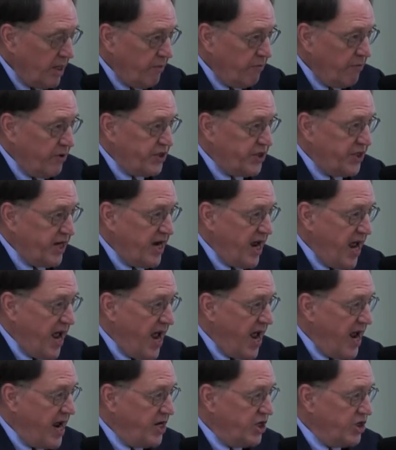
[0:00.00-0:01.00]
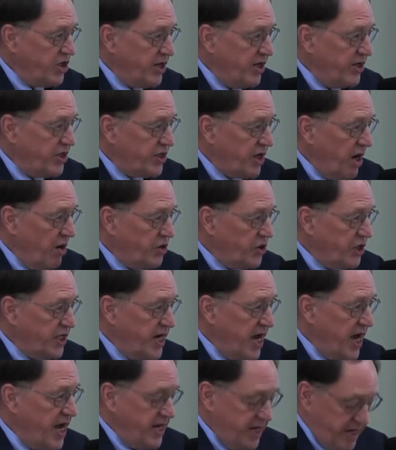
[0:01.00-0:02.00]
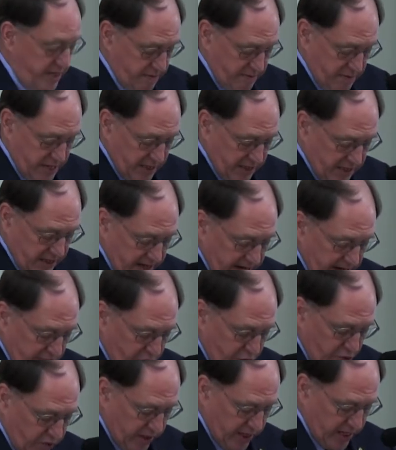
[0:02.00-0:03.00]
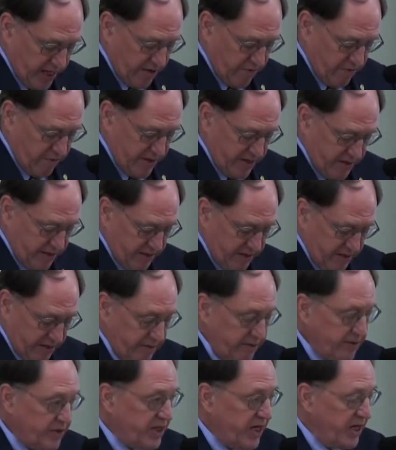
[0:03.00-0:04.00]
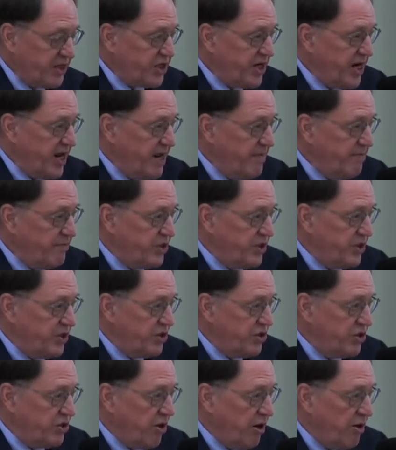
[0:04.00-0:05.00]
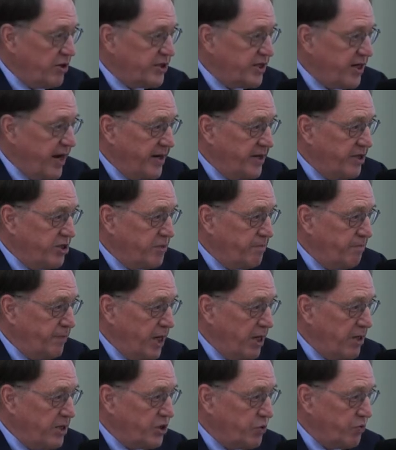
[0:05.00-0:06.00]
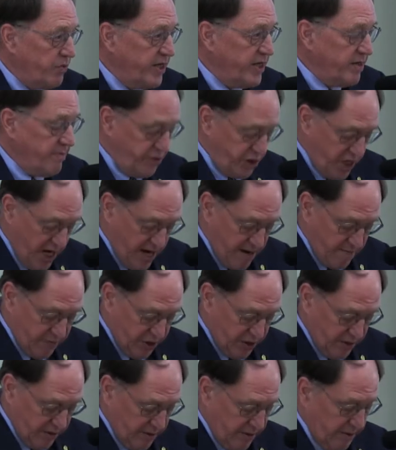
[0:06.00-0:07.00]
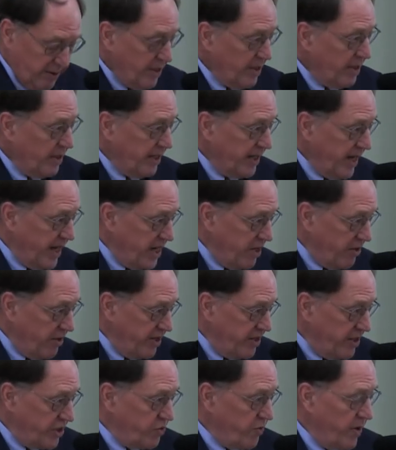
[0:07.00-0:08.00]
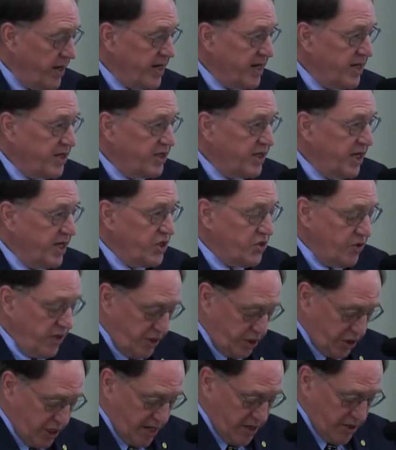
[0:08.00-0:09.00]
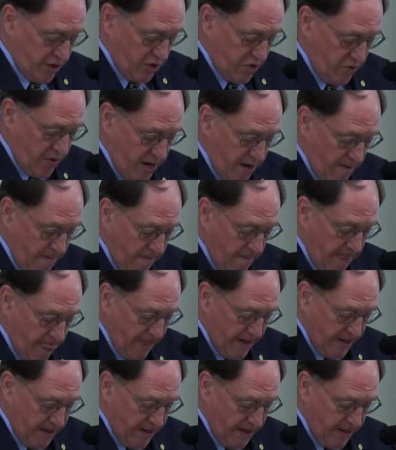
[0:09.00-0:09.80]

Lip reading: It was an age associated intellectually with such names as Charles Saunders Peirce, William James, later in the 20th century, John Dewey,